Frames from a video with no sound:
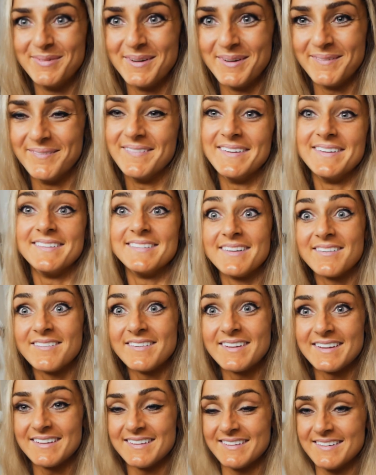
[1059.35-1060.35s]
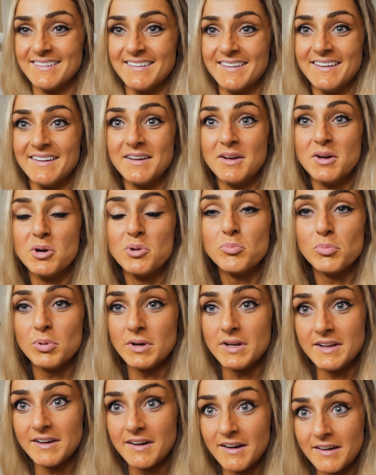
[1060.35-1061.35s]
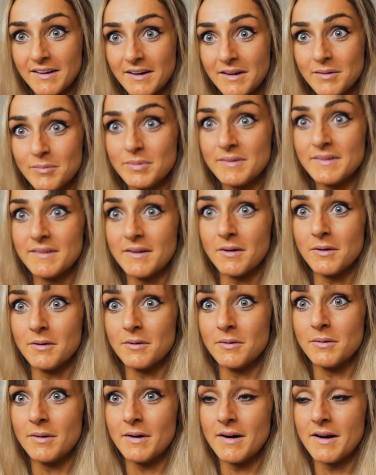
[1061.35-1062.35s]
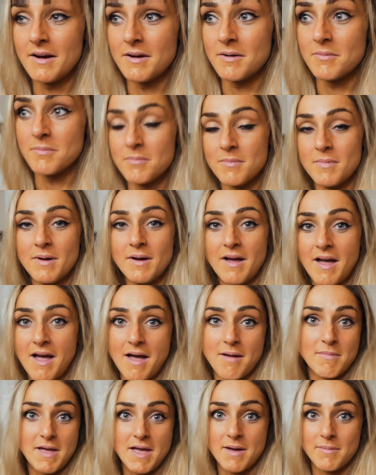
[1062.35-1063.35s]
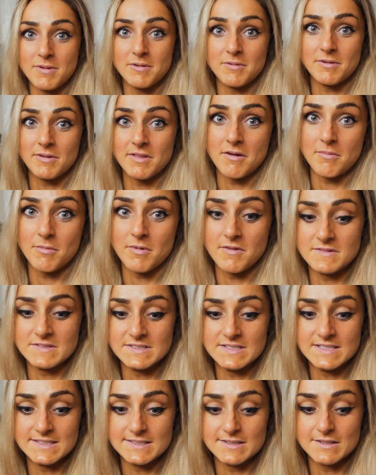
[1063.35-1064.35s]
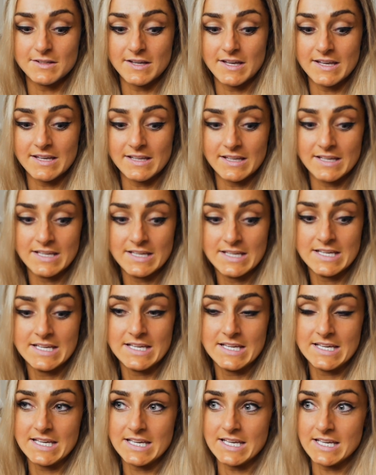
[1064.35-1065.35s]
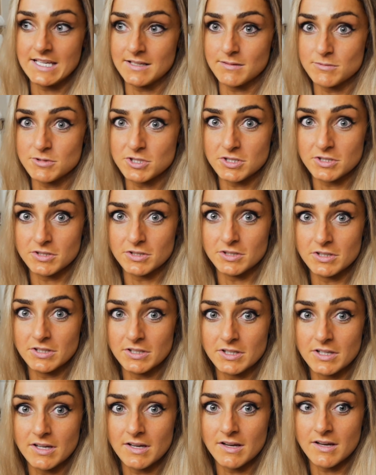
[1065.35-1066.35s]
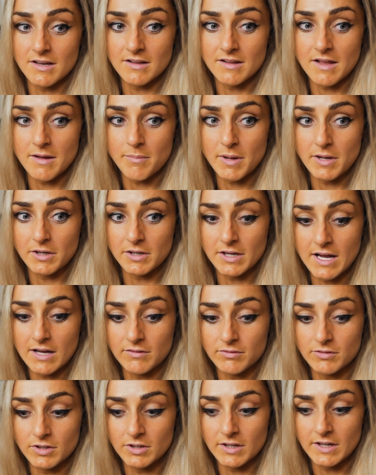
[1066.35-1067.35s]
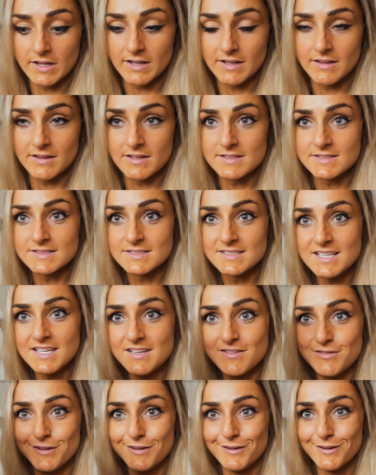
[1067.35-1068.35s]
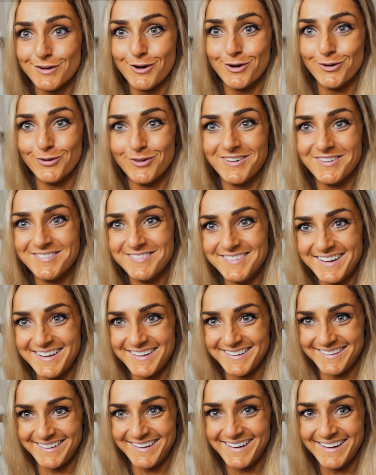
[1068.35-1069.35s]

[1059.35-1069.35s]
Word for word: but my stomach is pretty cut up, so um, I'm happy with how my physique's looking. And I'm sure it'll look uh, a lot better after I get this even coat of tan